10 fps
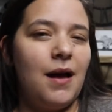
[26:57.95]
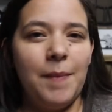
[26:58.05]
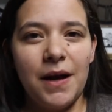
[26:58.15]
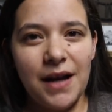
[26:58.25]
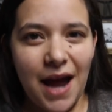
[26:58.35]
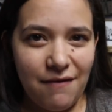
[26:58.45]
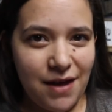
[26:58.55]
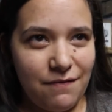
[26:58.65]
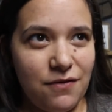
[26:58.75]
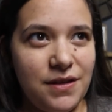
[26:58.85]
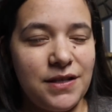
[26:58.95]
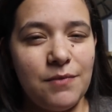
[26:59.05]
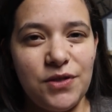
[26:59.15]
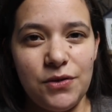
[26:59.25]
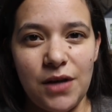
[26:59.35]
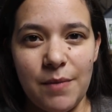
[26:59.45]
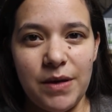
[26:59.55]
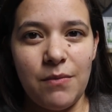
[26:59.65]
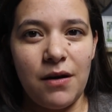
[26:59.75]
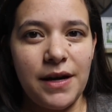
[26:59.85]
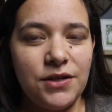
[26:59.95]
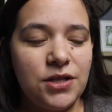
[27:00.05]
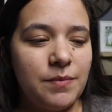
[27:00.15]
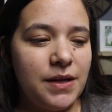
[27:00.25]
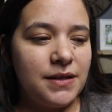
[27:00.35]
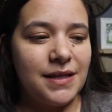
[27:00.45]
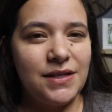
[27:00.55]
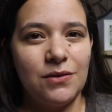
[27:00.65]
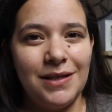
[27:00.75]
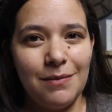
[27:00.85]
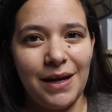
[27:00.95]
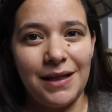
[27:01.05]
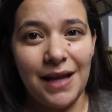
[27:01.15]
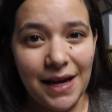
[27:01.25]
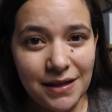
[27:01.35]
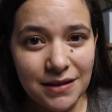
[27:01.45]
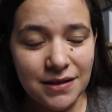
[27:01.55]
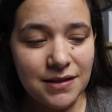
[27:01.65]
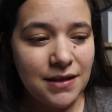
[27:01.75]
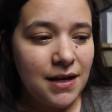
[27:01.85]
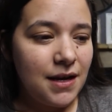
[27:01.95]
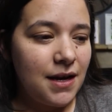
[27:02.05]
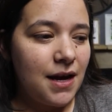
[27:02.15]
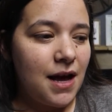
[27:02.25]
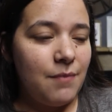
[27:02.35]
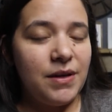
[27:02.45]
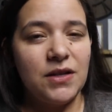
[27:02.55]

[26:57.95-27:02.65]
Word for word: I'm not gonna have that for these up to coming markets just because I still need to buy lights um,